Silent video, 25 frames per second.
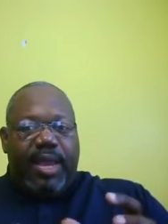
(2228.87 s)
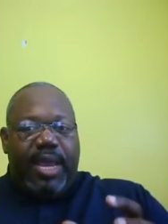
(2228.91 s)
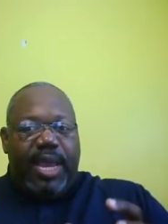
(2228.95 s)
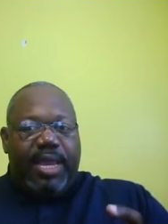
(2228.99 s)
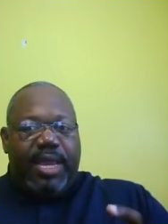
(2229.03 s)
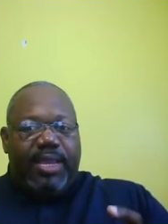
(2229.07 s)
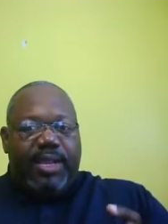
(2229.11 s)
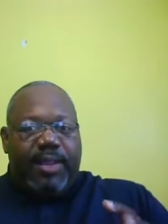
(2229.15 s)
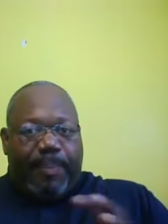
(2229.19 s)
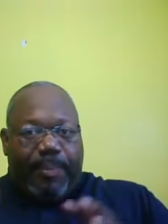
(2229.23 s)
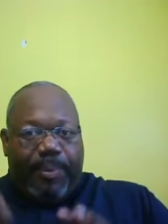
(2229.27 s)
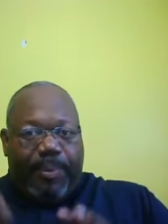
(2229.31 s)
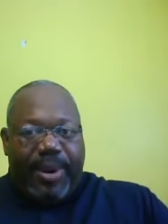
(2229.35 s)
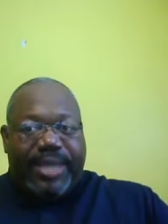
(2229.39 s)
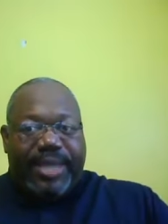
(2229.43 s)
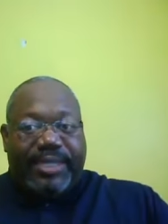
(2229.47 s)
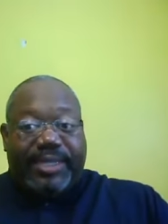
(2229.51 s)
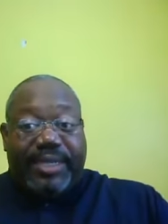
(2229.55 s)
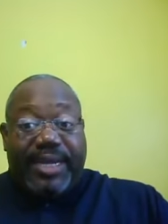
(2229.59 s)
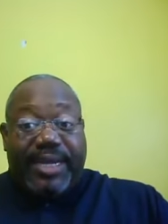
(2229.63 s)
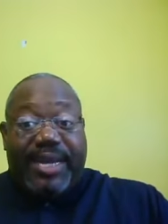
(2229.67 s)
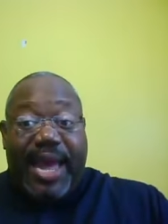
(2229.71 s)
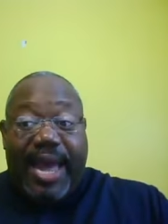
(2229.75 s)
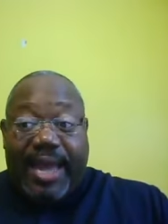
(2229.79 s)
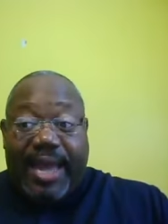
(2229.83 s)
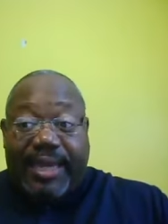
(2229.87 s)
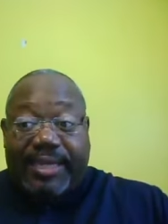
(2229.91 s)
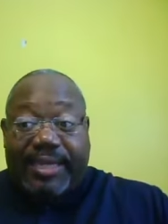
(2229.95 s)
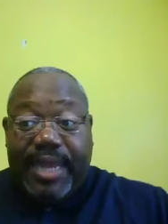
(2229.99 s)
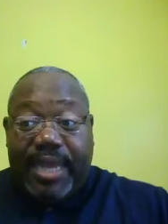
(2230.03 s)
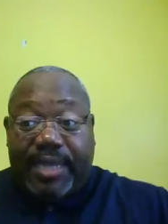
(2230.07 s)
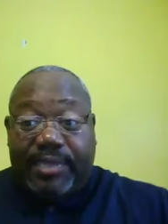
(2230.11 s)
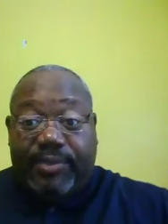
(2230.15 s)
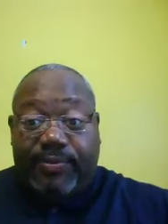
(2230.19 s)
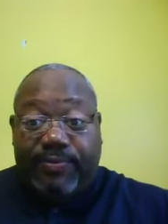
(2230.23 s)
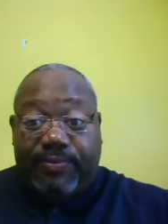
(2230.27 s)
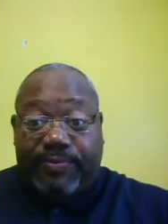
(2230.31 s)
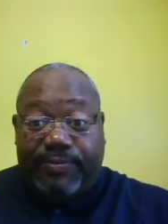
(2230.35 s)
in the present
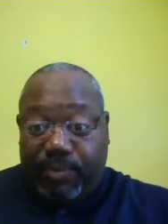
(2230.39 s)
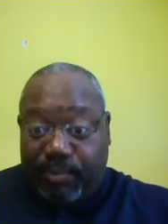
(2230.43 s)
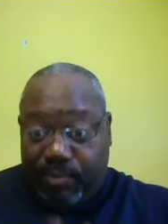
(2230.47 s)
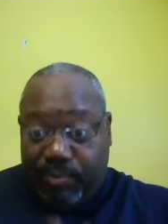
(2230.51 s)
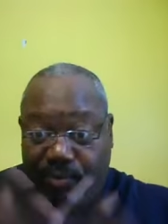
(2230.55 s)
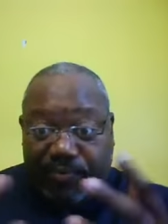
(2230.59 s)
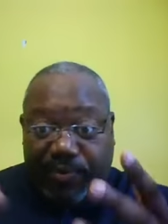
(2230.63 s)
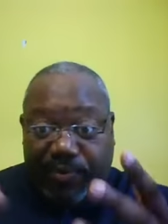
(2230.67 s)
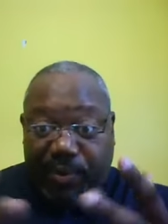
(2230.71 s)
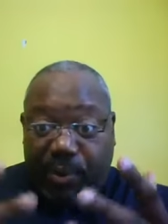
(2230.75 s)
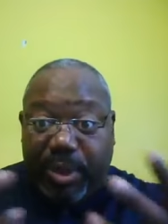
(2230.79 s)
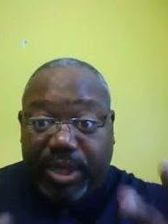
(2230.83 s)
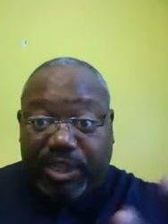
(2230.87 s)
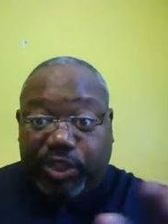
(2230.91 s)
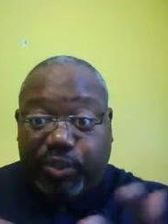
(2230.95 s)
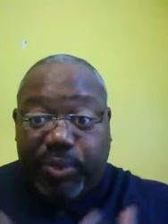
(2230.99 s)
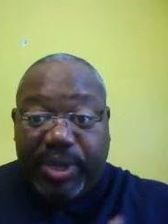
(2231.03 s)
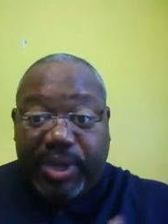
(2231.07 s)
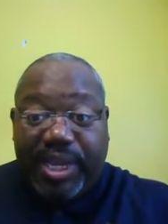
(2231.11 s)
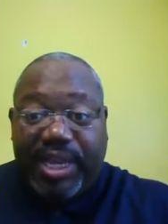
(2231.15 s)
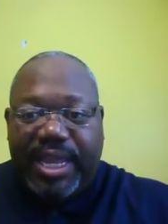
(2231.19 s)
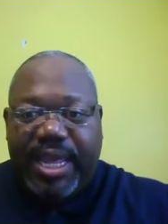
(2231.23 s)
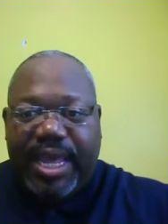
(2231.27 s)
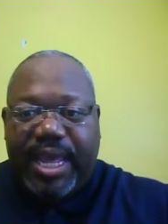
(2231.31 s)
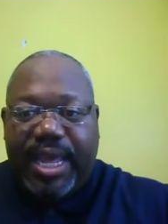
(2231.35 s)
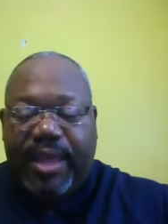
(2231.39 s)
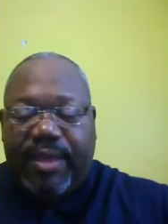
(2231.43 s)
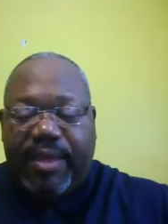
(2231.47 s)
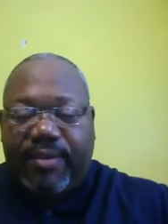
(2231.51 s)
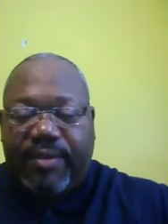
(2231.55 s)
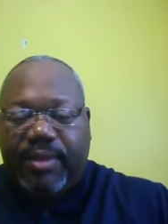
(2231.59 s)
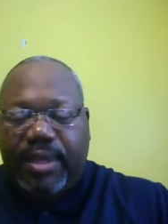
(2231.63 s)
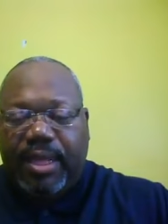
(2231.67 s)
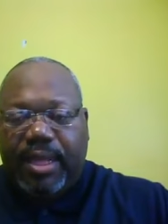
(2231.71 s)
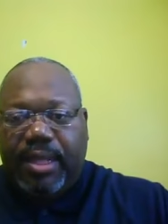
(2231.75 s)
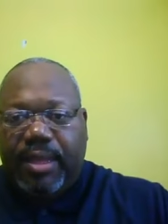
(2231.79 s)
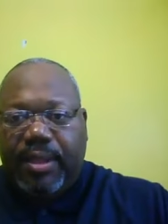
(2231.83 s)
context for which we live.